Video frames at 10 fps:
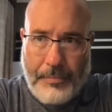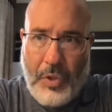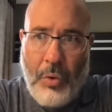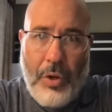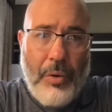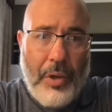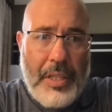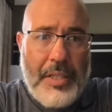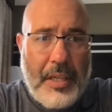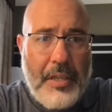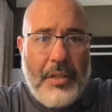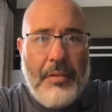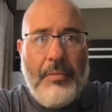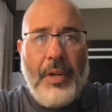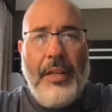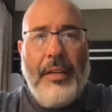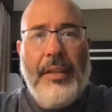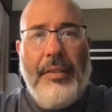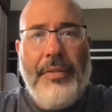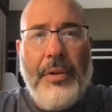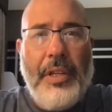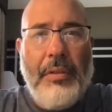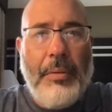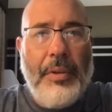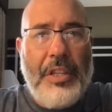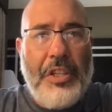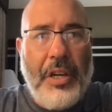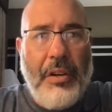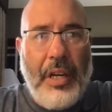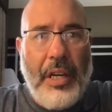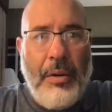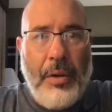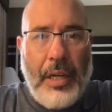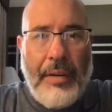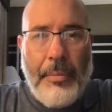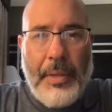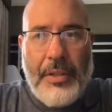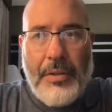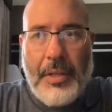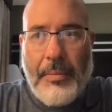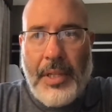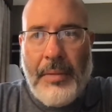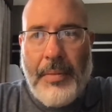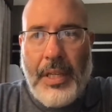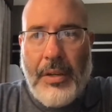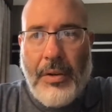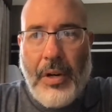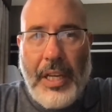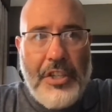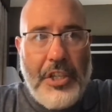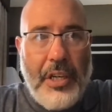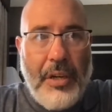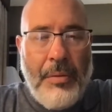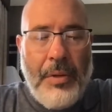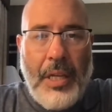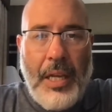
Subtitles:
or an organization, right? If you're dealing with a charity or a government or something, or an NGO.